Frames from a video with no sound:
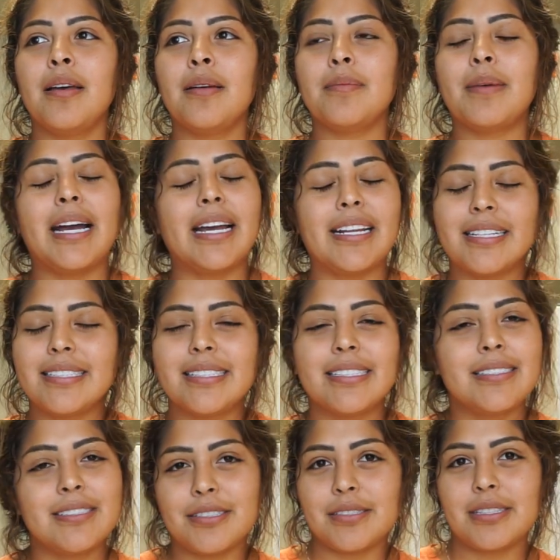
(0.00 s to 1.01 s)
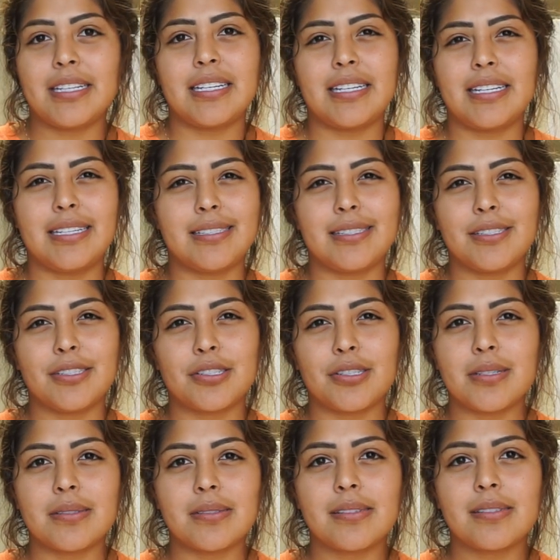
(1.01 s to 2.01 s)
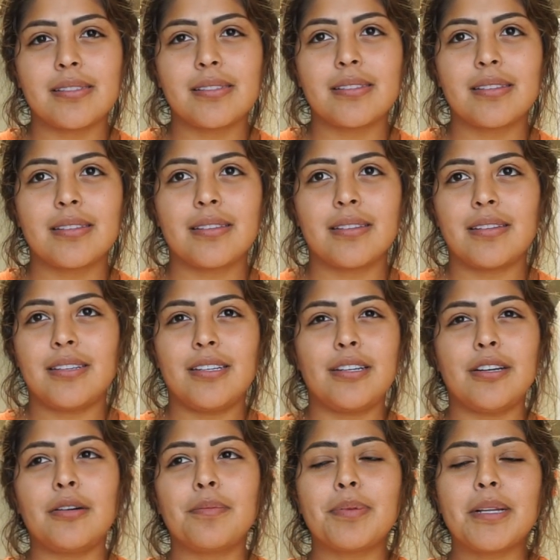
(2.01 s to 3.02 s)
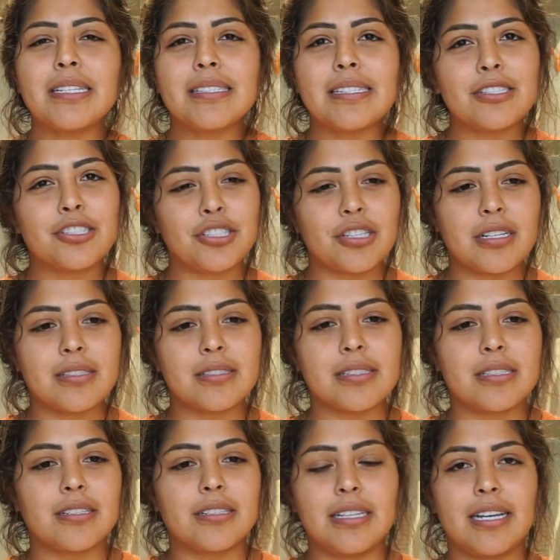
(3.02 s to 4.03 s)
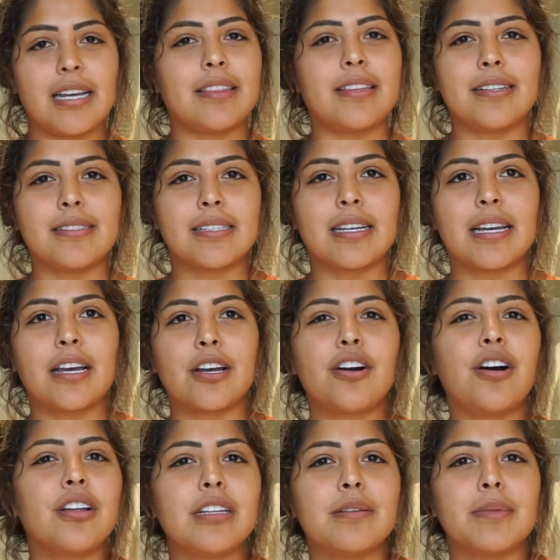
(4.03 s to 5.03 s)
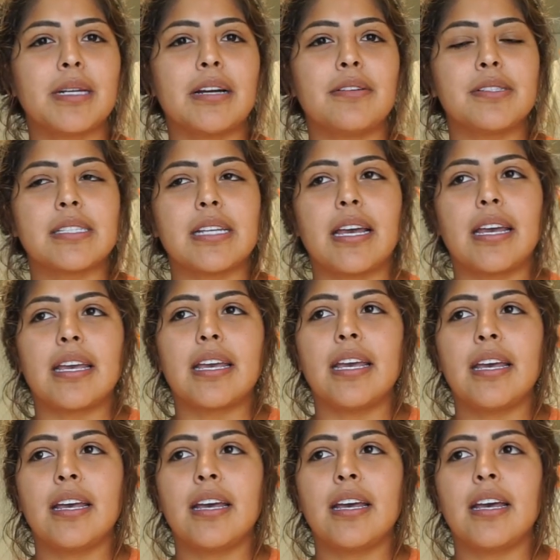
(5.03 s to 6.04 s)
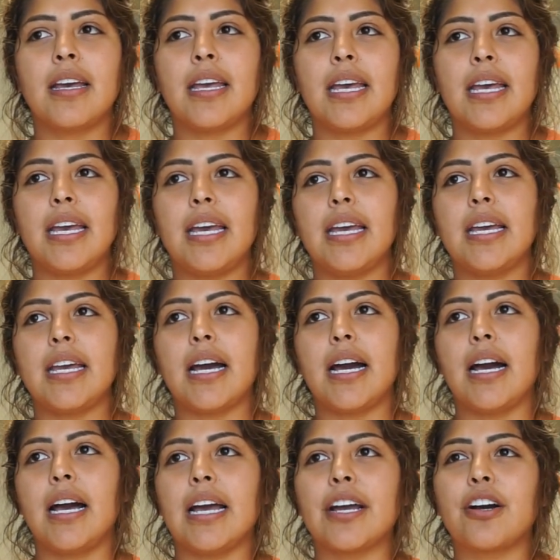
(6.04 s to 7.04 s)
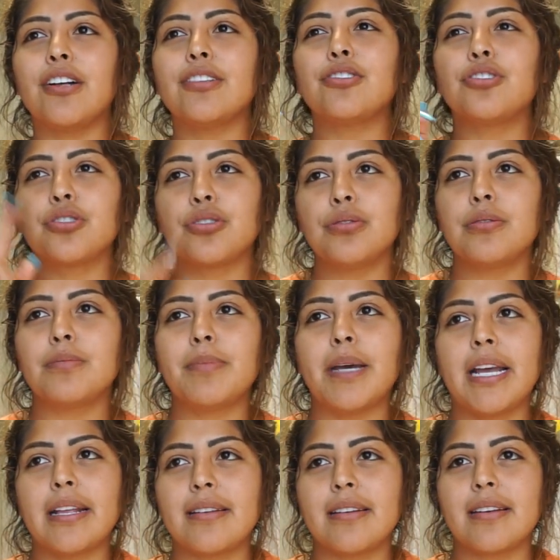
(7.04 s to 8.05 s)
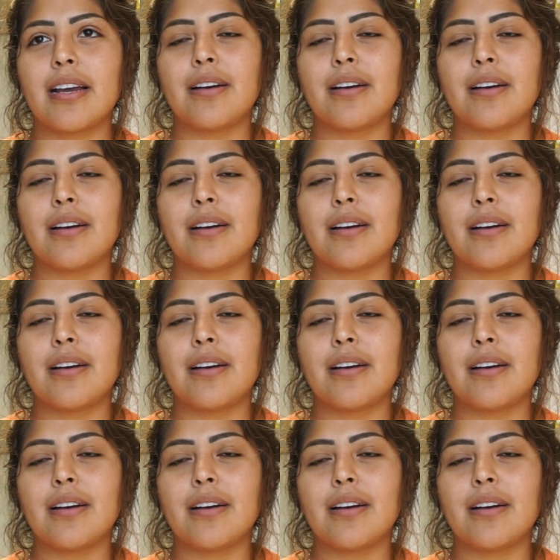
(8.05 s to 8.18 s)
But I still don't think he needs insurance. You know, plus insurance, literally, get this. Like, I called them and I was like, hey, I called True Pinion.